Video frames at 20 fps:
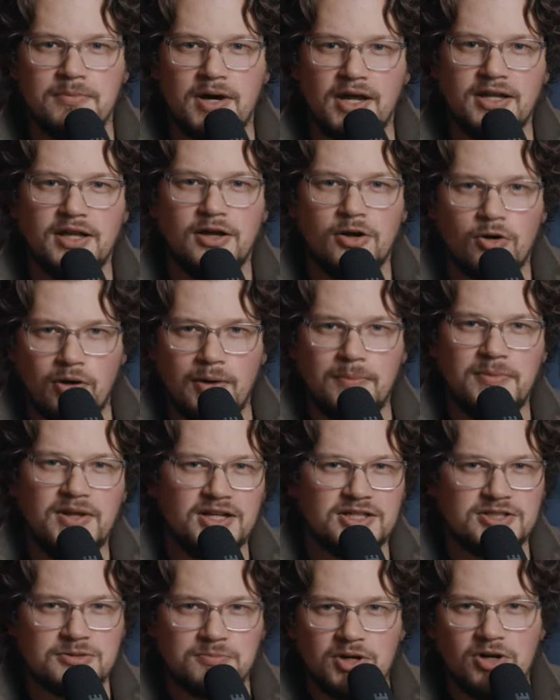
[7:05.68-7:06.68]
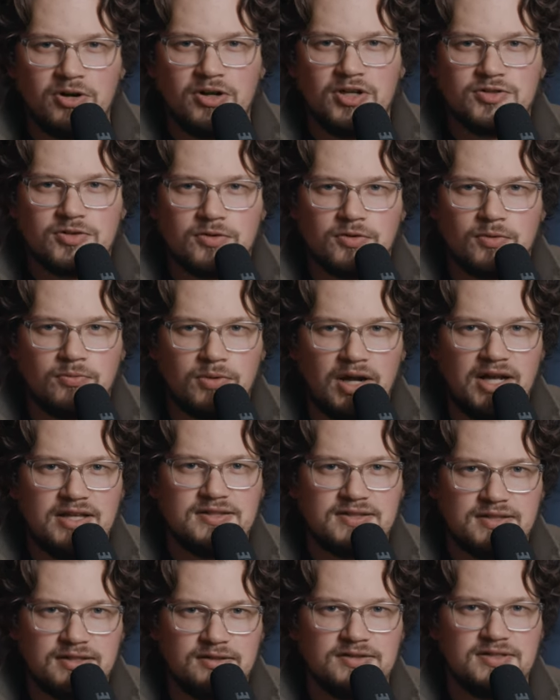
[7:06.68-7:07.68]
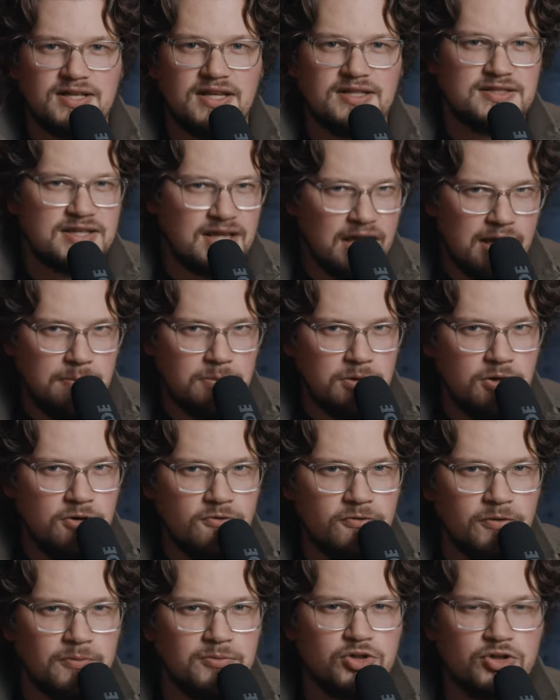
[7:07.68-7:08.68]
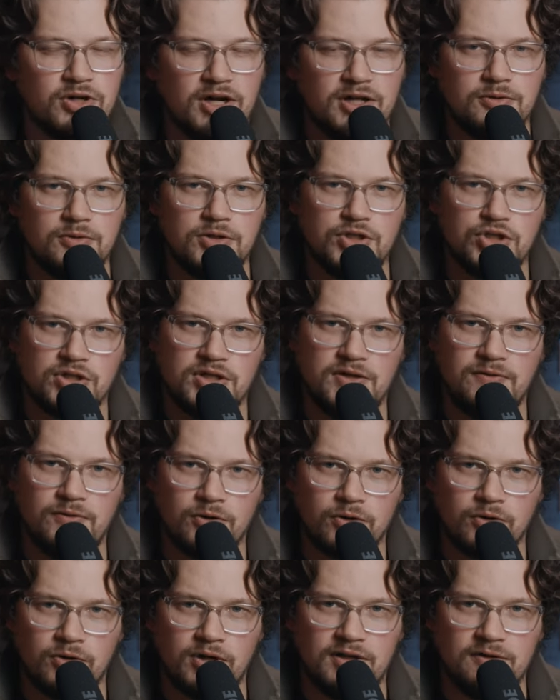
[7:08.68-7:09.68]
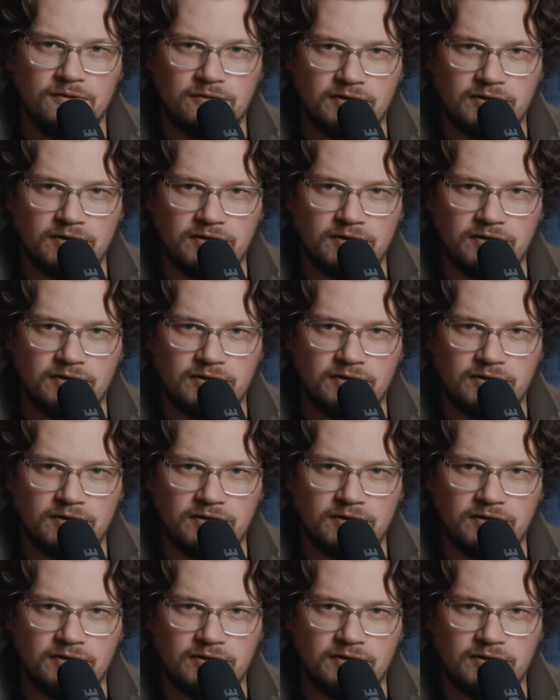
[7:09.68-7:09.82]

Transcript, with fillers: money, equipment, experience, or the right skill sets keep you from trying to achieve your creative